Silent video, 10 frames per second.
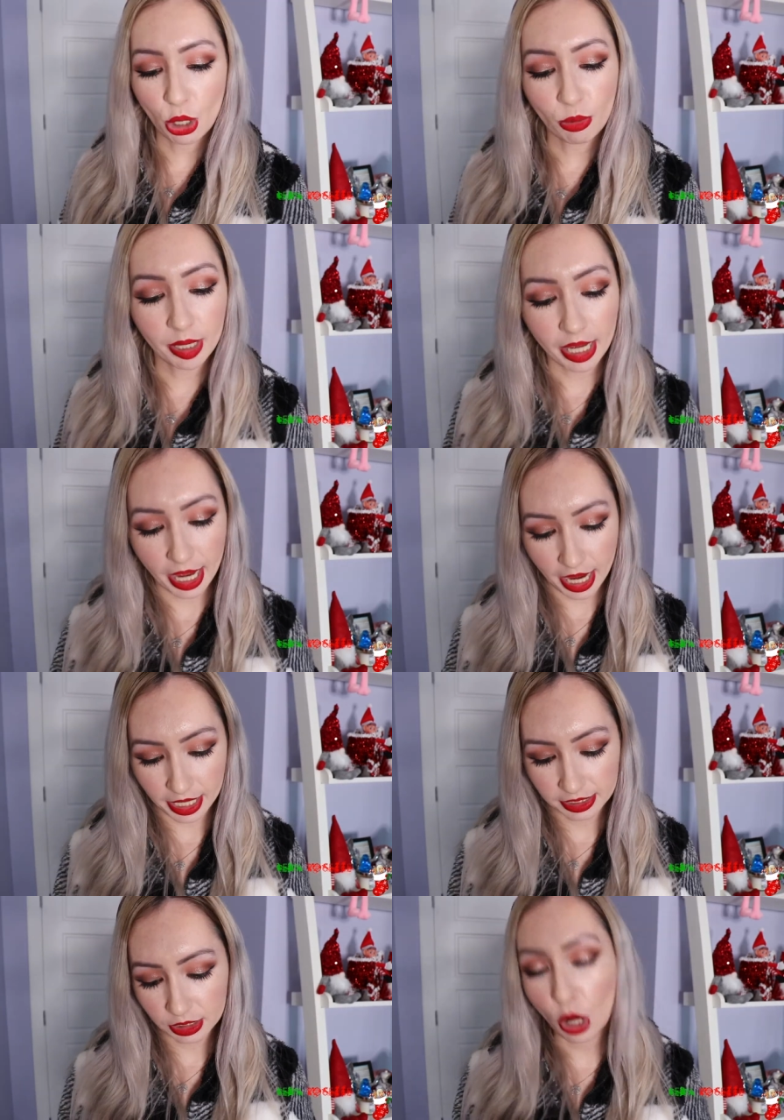
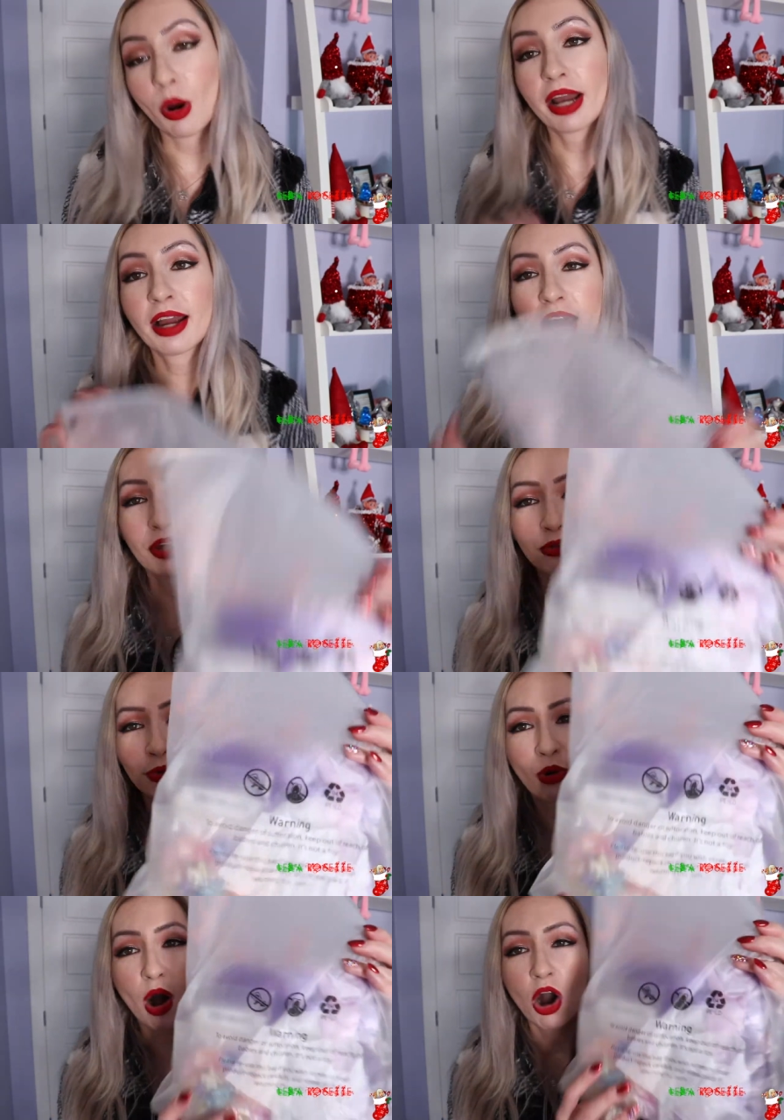Okay, so I kind of
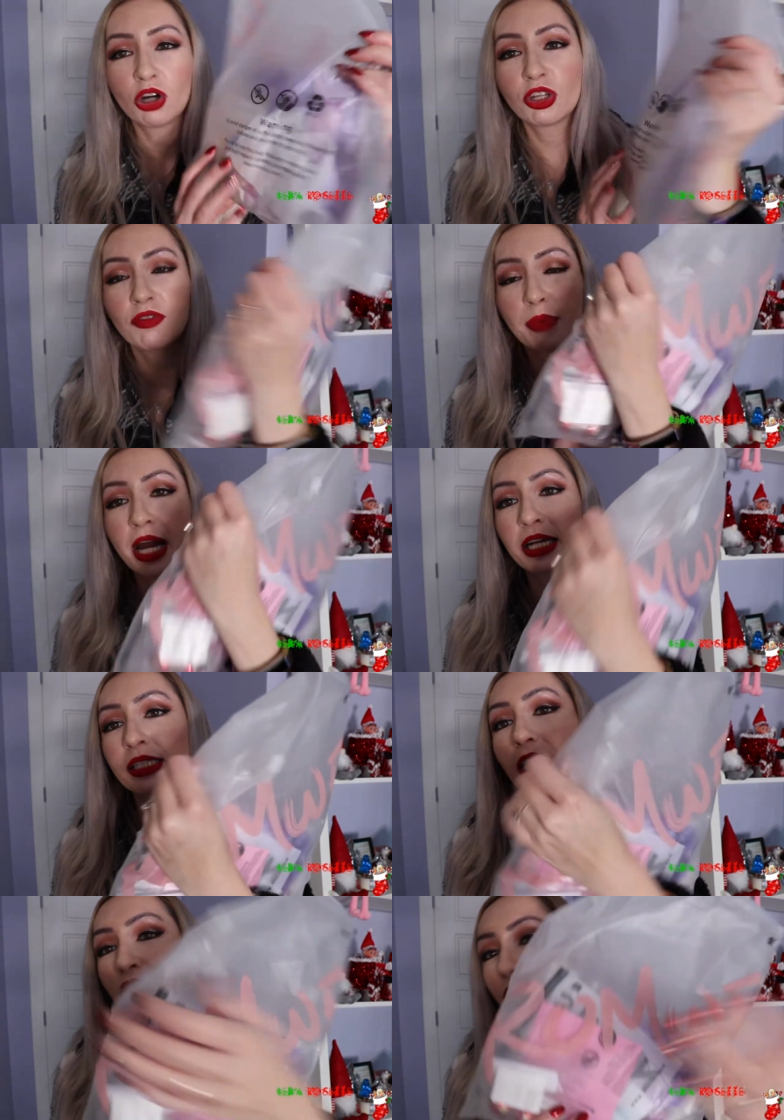threw all of my
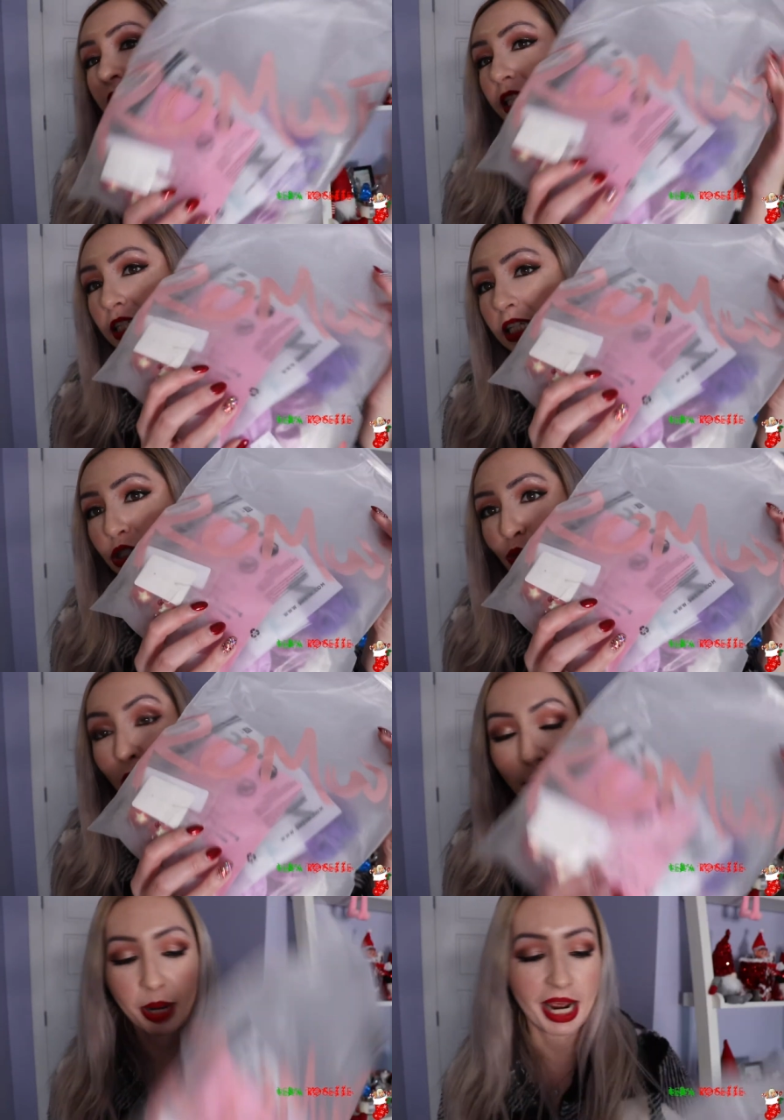accessories into this
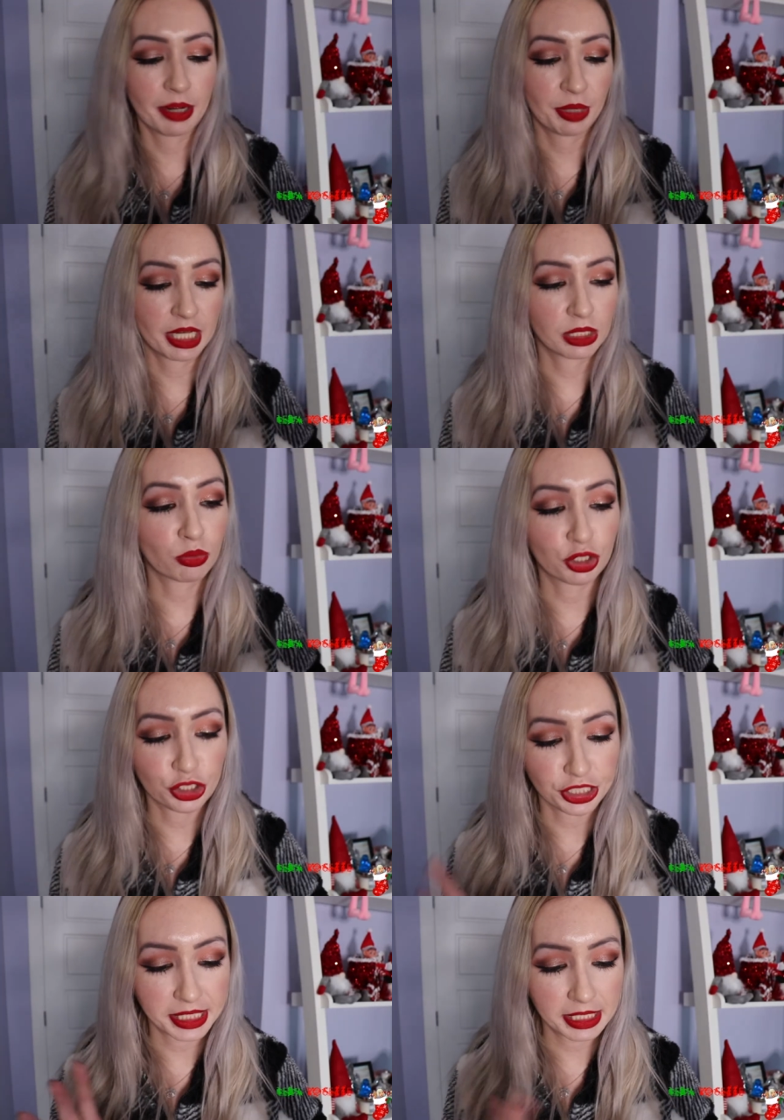one bag because it was
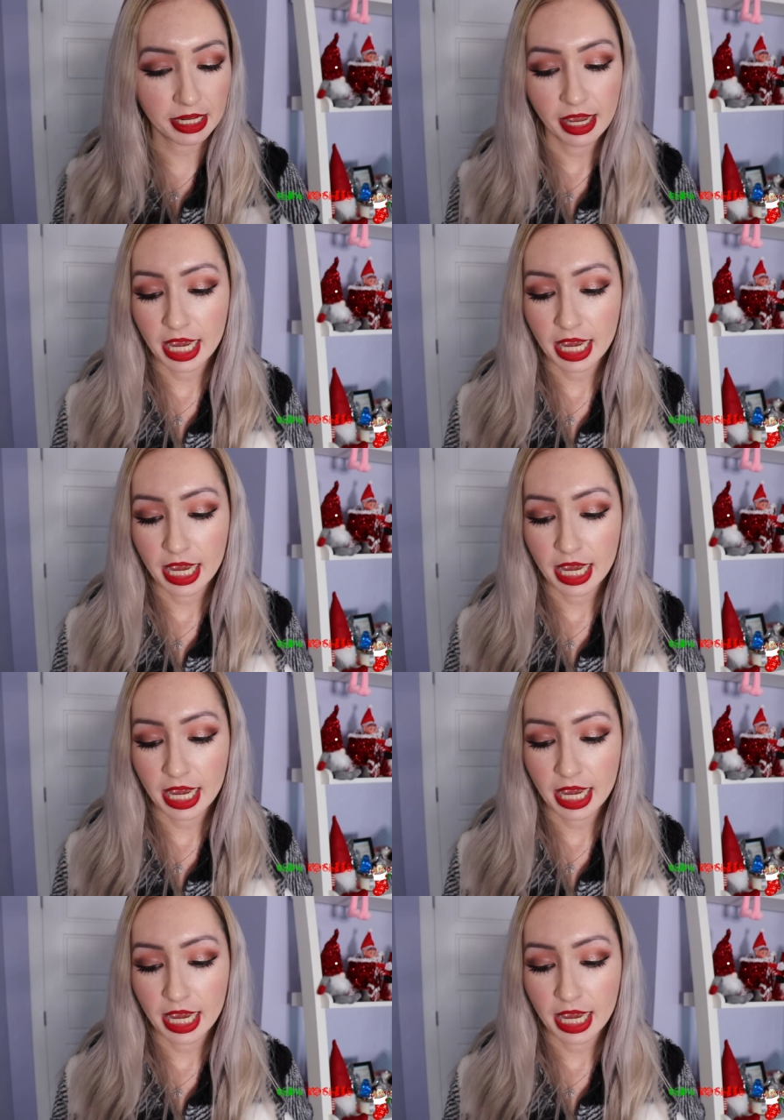just